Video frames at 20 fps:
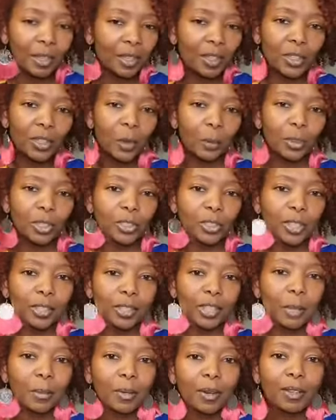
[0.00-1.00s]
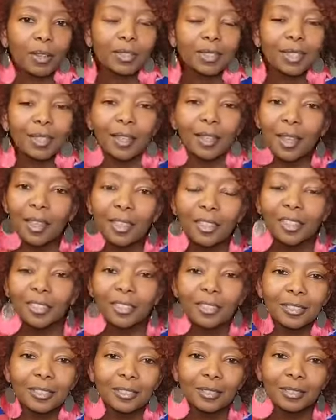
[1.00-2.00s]
you know, we're trying to keep it all
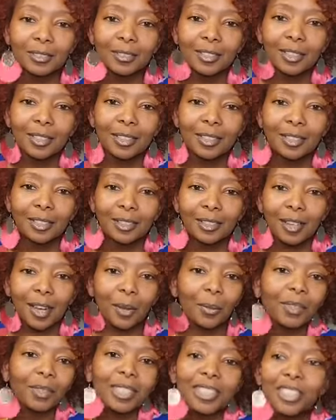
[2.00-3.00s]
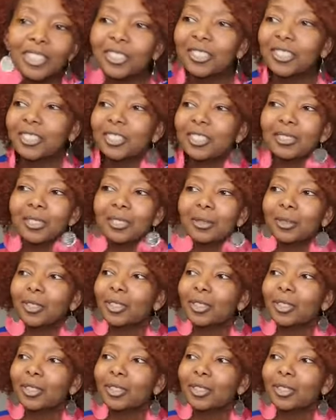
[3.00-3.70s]
together. Our relationship,